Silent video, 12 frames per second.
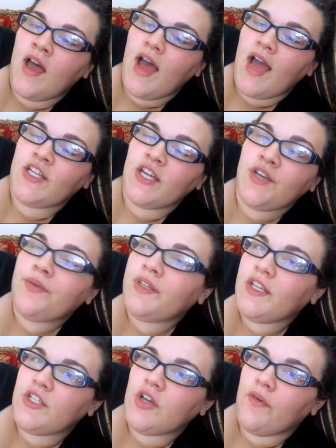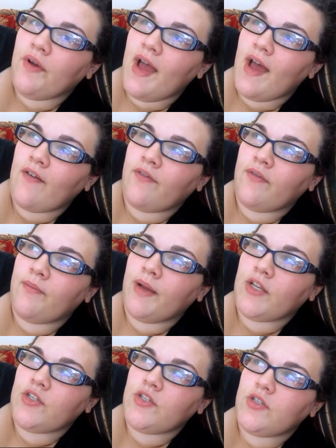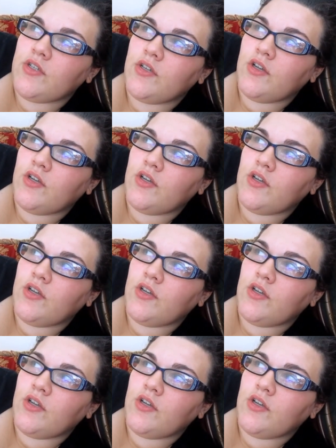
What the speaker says: I genuinely don't have much